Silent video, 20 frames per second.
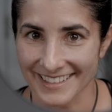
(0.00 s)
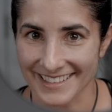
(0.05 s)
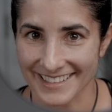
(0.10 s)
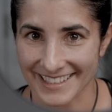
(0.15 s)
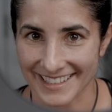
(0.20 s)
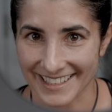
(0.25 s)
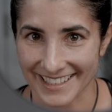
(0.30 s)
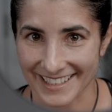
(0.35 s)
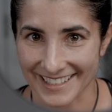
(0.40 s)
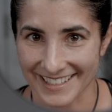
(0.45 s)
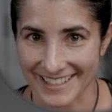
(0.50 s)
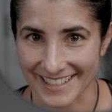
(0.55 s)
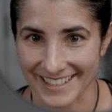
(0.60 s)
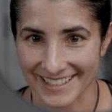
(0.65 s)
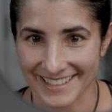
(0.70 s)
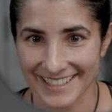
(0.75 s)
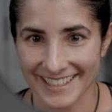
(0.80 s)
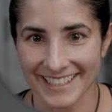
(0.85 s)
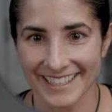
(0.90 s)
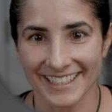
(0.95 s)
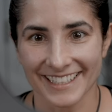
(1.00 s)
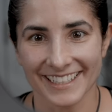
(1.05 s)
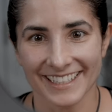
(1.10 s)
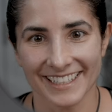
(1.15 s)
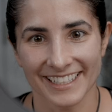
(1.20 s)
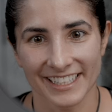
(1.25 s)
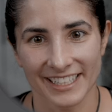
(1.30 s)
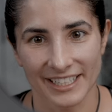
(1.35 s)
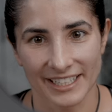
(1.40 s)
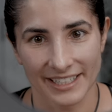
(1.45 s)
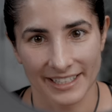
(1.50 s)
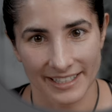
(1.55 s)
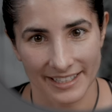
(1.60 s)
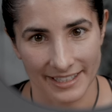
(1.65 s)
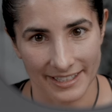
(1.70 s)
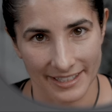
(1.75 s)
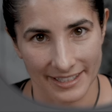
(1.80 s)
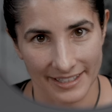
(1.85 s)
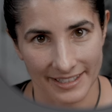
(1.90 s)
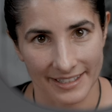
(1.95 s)
C, G, C,
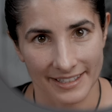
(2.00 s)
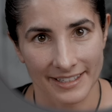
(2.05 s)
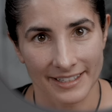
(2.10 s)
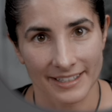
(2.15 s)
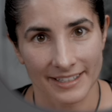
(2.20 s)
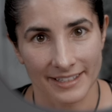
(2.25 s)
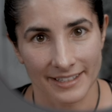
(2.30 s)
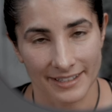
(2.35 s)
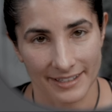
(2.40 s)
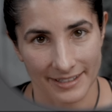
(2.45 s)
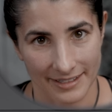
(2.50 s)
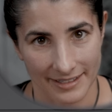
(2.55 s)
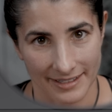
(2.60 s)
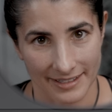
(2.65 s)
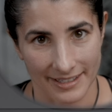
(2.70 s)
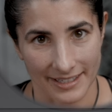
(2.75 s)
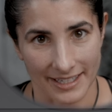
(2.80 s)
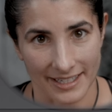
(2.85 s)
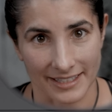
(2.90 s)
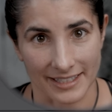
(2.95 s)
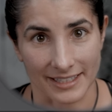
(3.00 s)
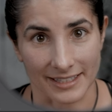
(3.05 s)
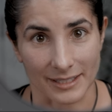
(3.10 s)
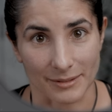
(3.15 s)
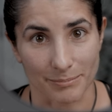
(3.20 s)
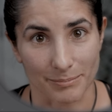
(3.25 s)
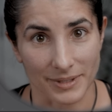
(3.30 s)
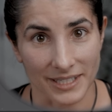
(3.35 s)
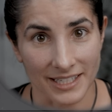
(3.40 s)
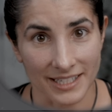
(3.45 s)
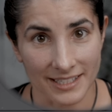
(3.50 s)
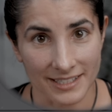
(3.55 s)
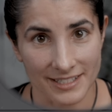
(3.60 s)
and then the B,